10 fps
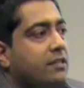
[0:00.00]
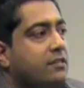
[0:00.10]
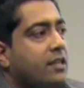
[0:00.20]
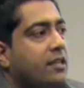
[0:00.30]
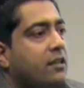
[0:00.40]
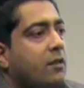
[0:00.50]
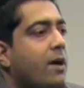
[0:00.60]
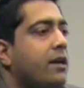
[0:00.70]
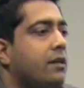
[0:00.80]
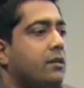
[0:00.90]
He's like, come
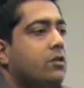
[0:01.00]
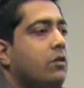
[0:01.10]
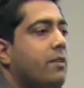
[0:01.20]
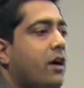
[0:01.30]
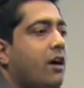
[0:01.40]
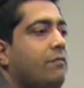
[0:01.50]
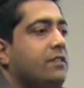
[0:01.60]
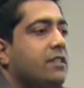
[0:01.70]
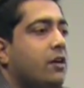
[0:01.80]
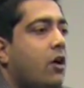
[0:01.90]
on in, let's go in my
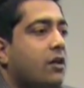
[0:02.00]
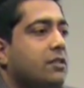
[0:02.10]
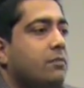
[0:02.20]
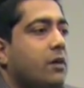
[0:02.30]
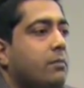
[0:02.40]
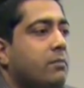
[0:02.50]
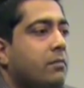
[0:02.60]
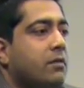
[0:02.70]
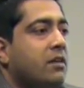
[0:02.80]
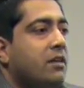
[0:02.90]
office, I'll call some up.
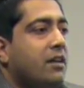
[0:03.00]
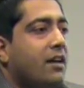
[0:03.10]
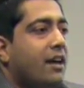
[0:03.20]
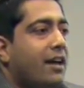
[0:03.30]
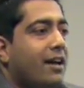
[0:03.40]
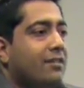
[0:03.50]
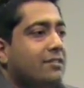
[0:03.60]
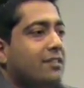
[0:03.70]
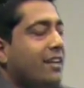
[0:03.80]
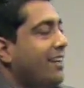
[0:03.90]
And I
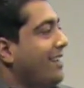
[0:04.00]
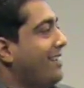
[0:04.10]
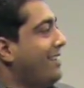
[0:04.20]
was like,